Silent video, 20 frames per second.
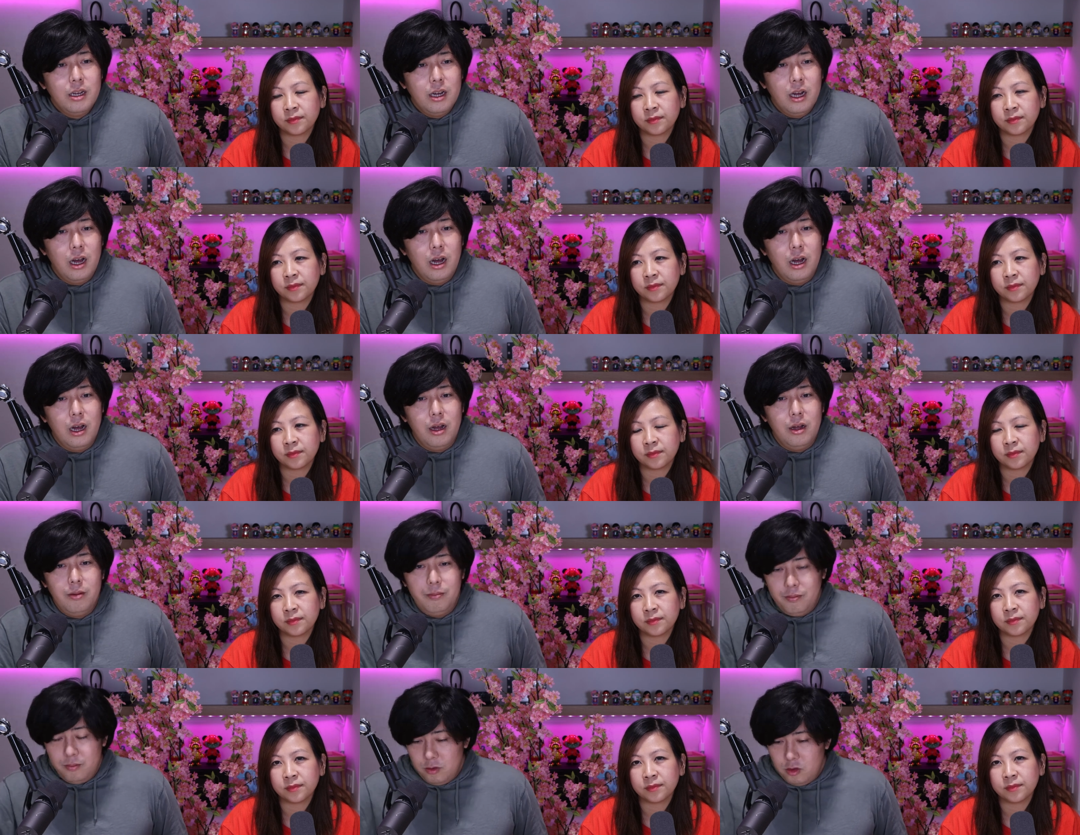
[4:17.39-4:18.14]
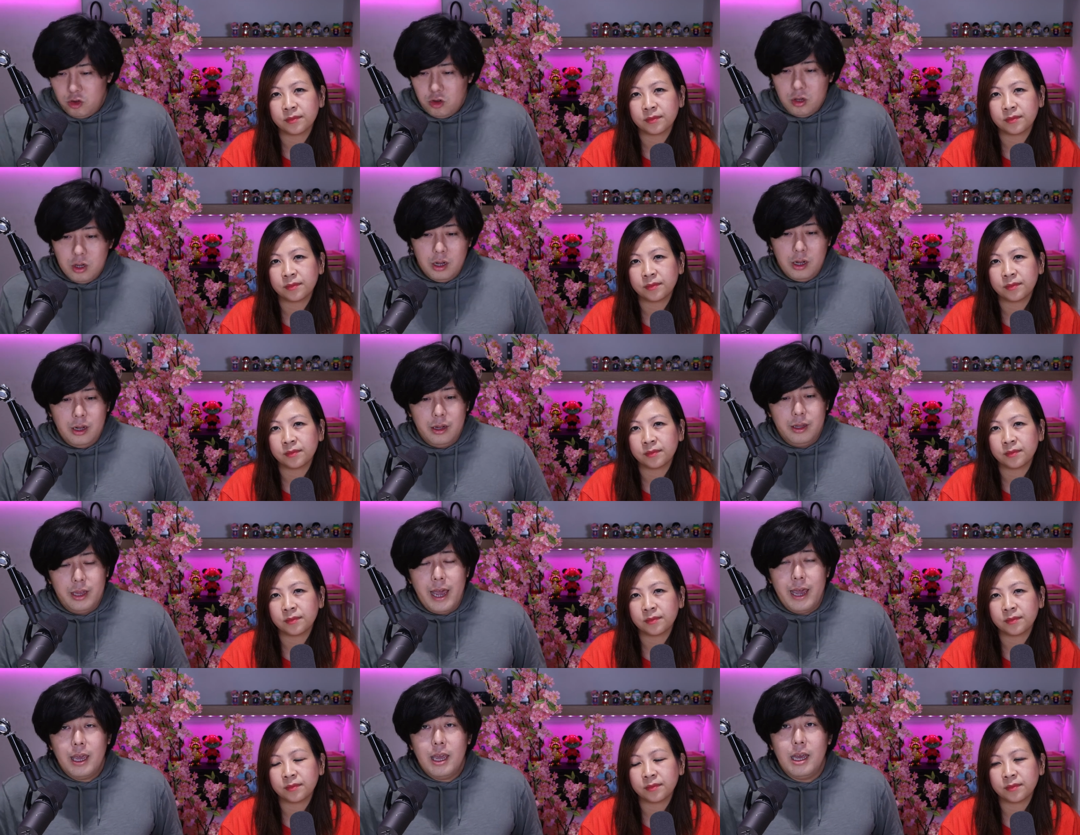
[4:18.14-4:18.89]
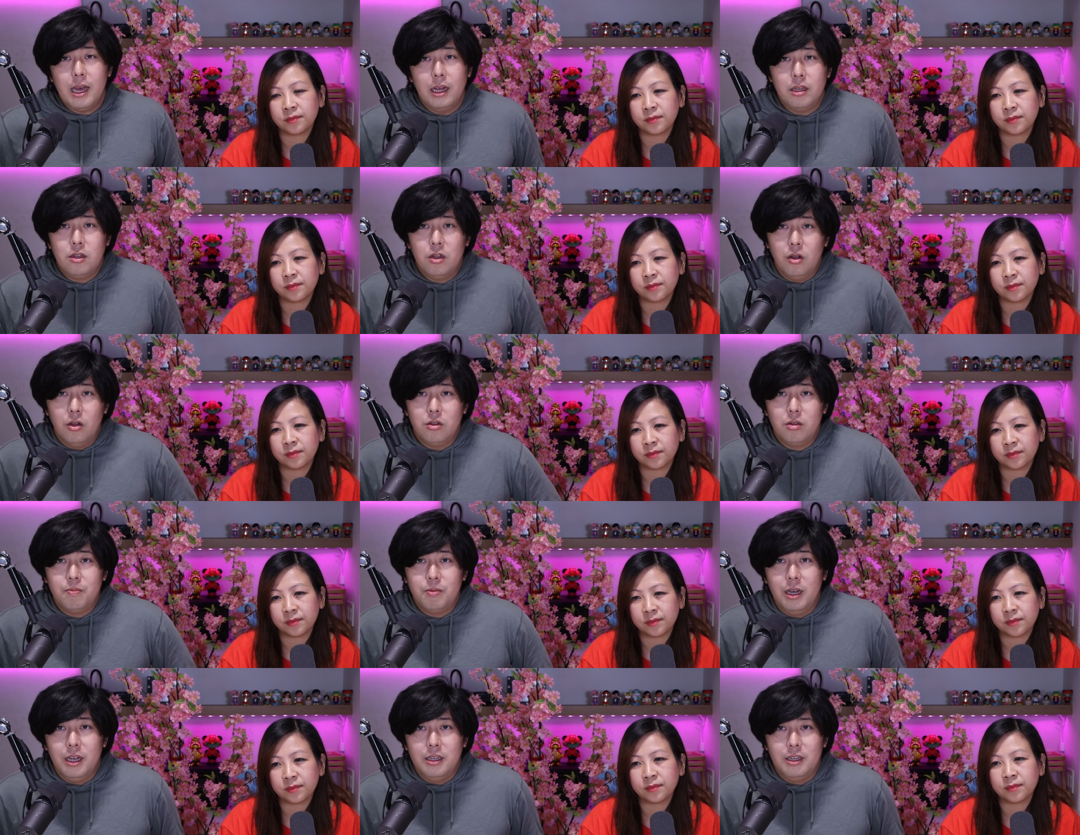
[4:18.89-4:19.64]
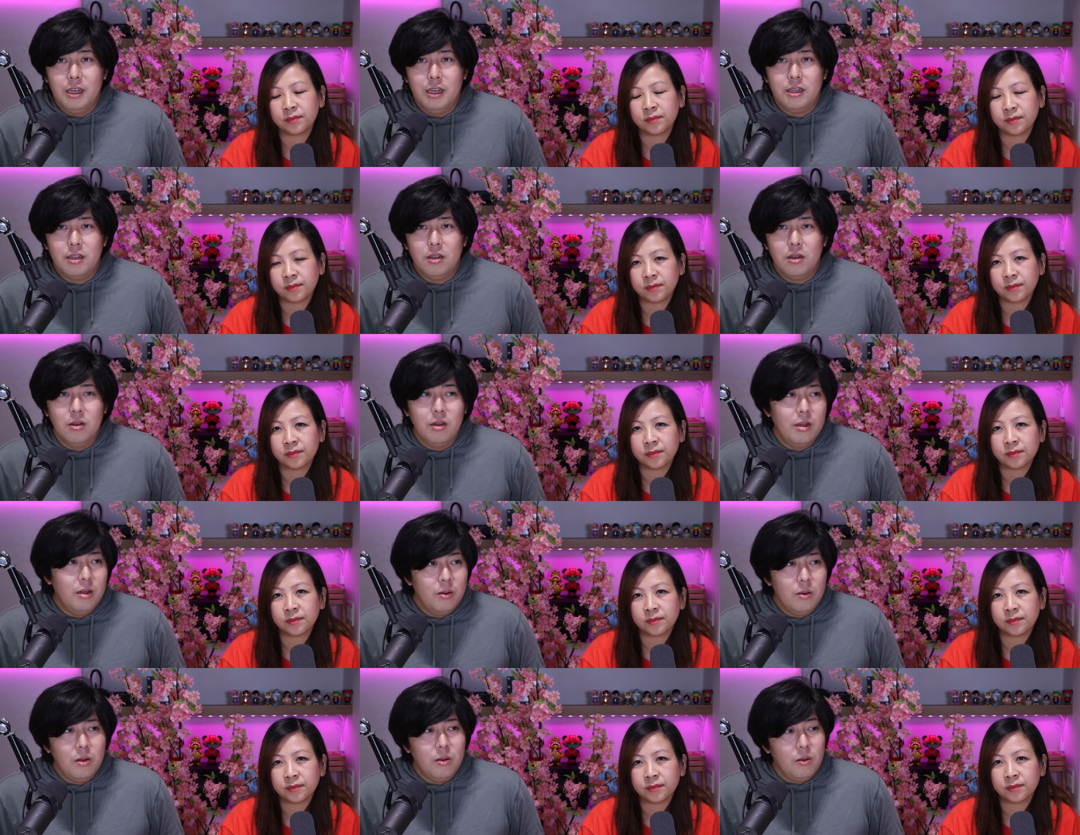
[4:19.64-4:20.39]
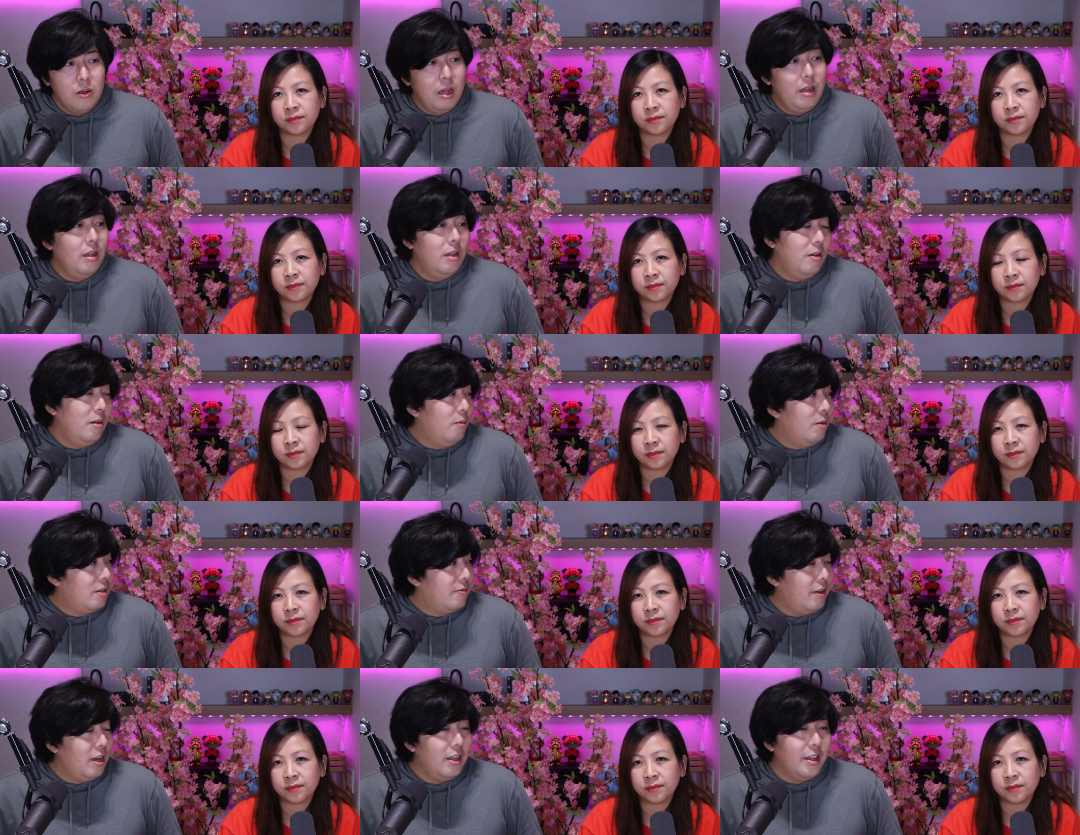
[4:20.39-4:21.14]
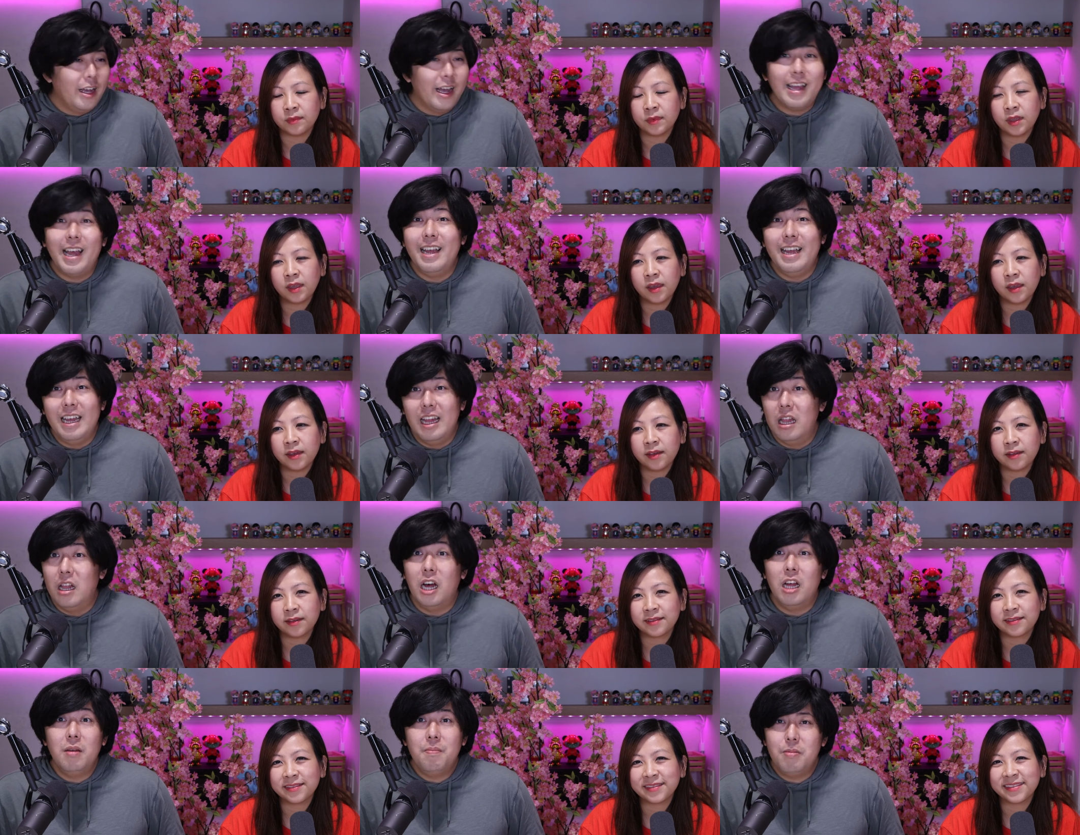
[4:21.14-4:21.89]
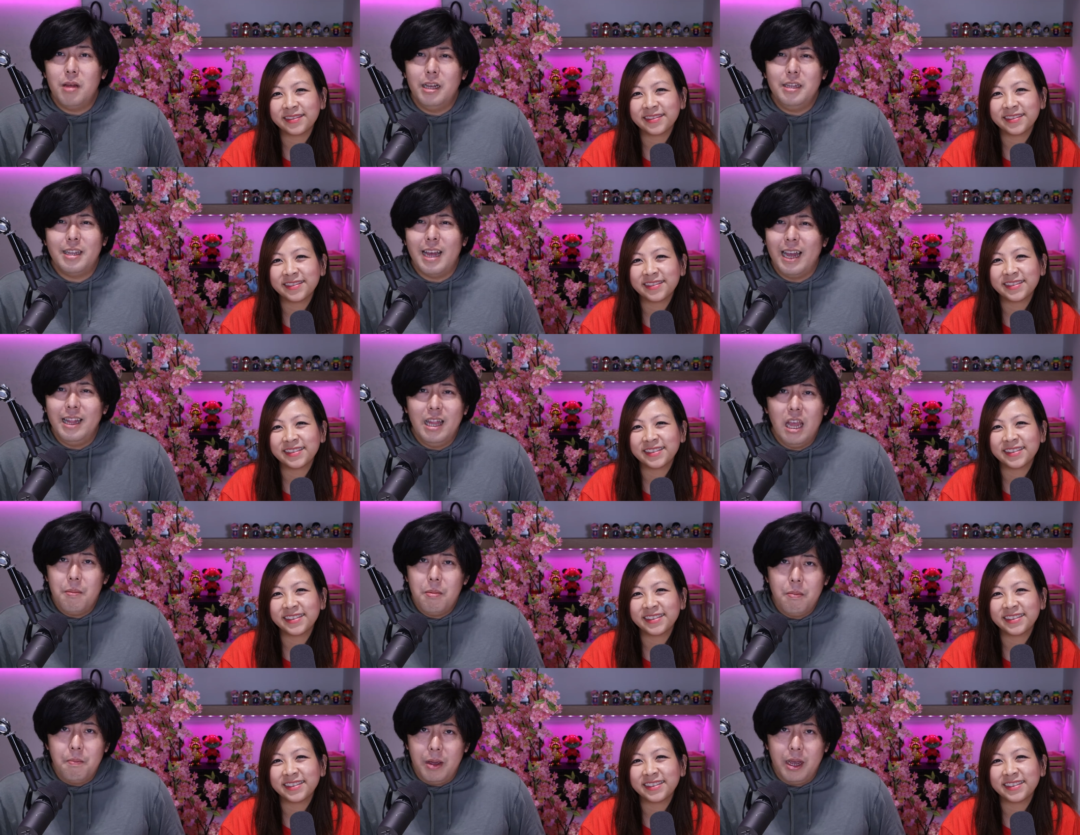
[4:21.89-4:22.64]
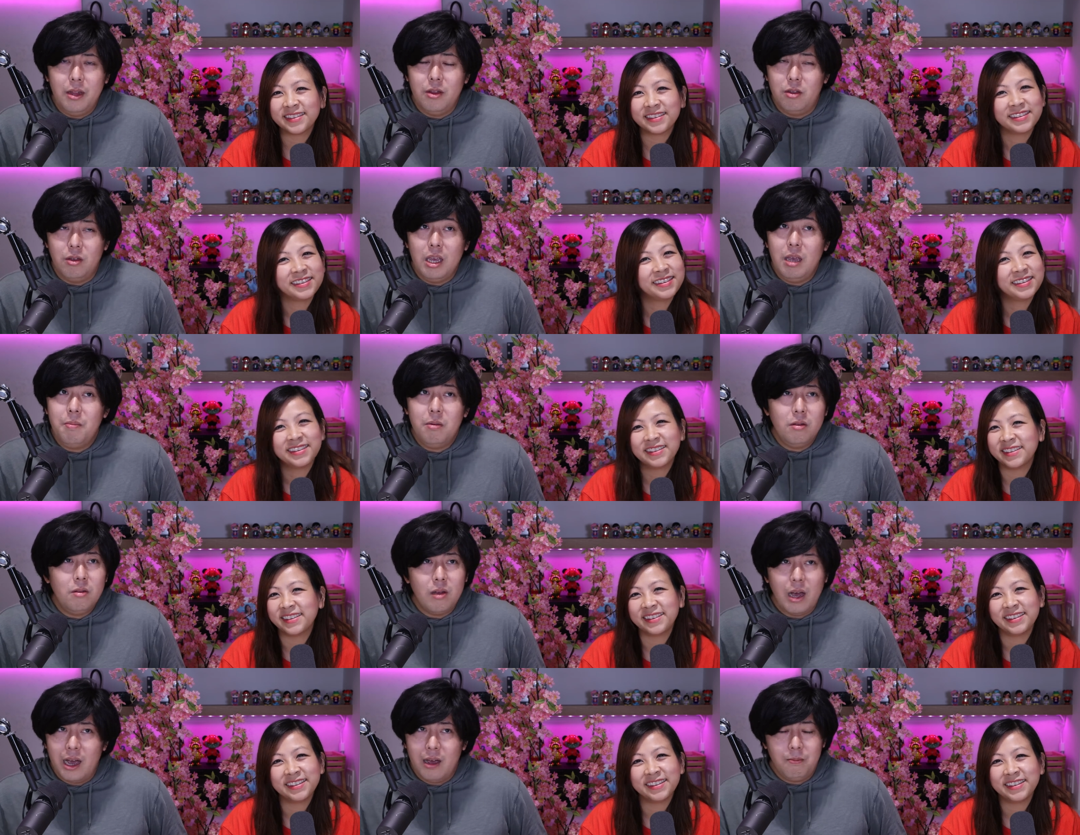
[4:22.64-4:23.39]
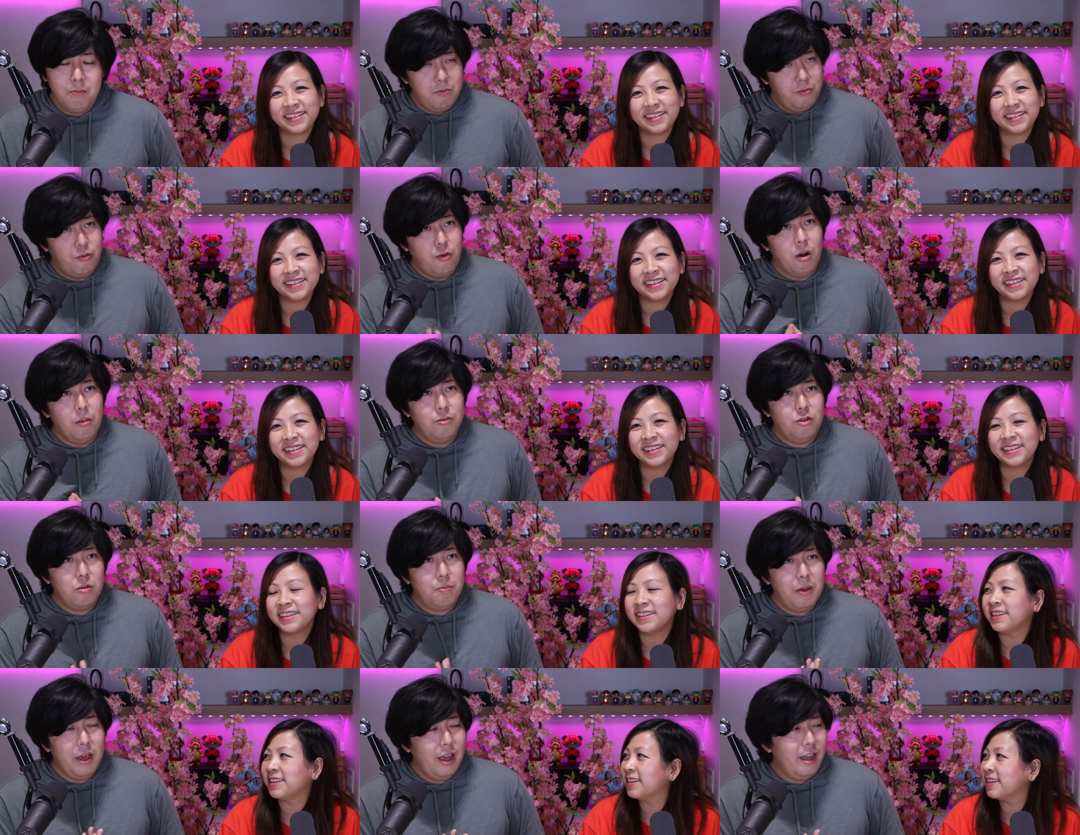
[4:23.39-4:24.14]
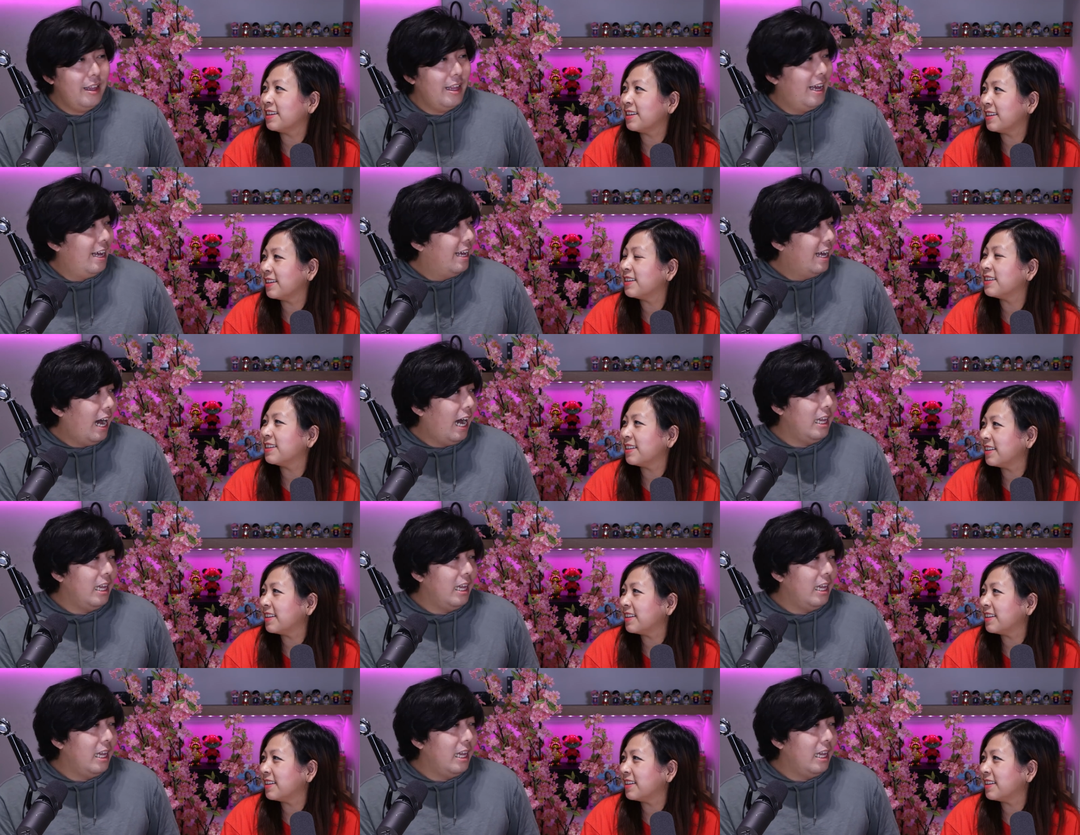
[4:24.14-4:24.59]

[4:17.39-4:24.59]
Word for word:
Speaker 1: um, uh, taking us to those places, so uh, you know, it was fun. A, a lot of places I'd never been to. Even I'm from Japan.